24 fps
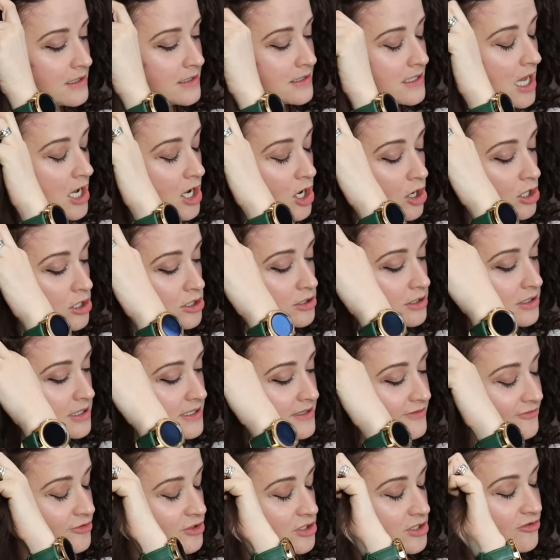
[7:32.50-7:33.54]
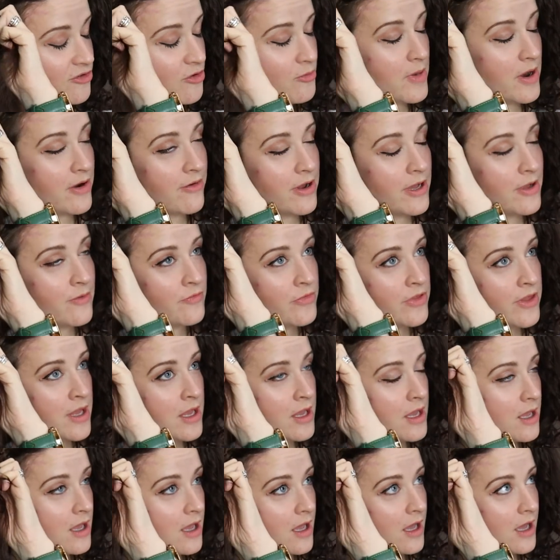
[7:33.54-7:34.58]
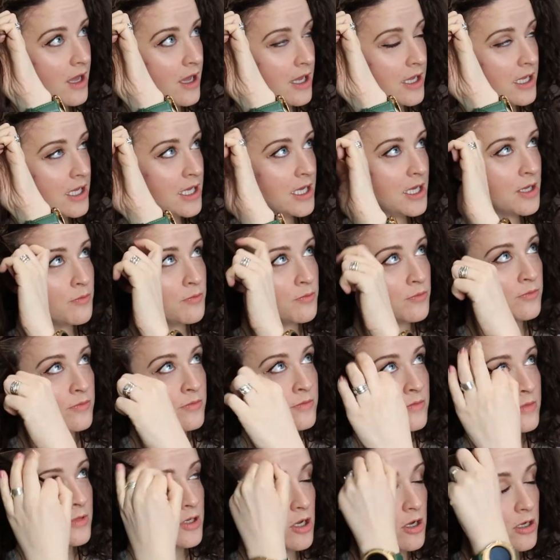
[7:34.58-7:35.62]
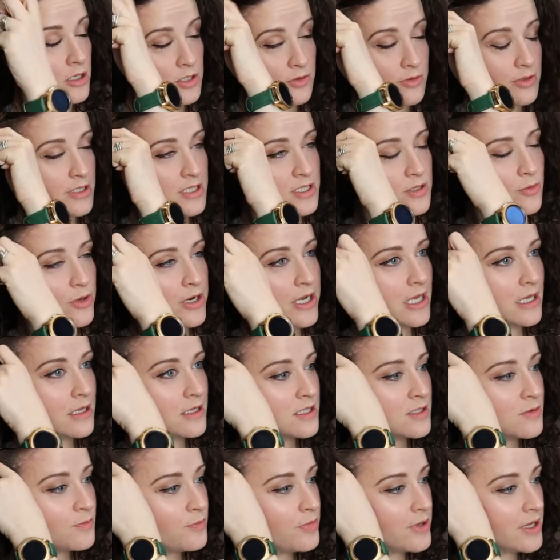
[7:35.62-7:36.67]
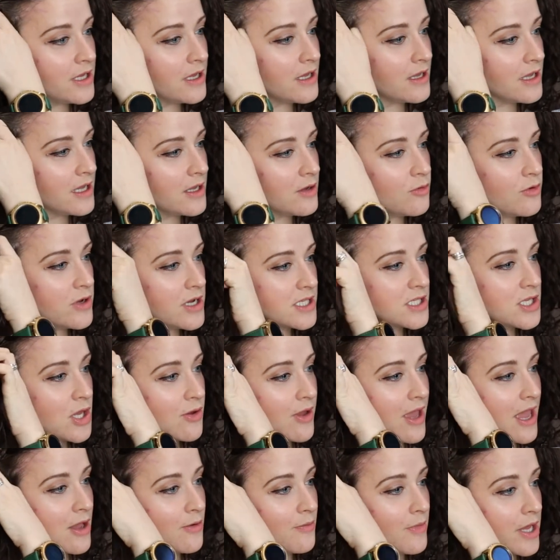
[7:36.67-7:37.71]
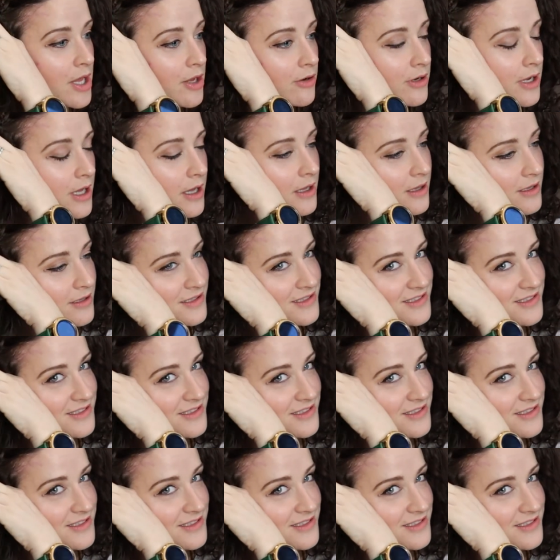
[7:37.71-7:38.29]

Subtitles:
I can't do this in front of a mirror. I can't do it on someone else, but it works okay on my own hair.